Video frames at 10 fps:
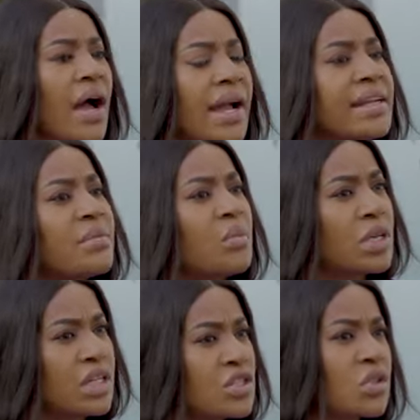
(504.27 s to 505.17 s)
I need
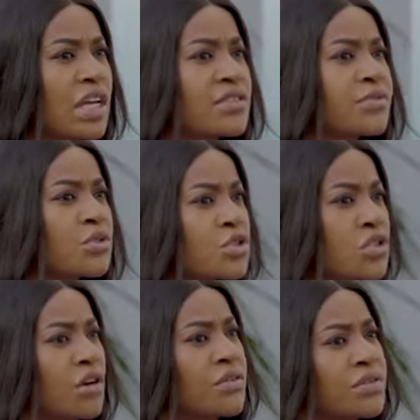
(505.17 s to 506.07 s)
money to get food
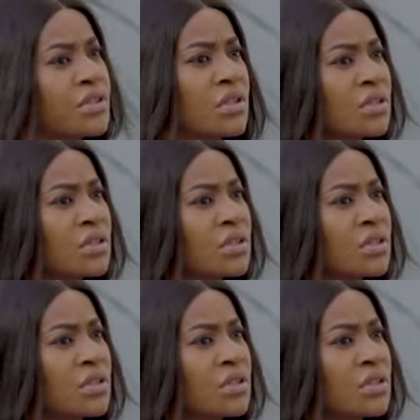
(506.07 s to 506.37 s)
stuff.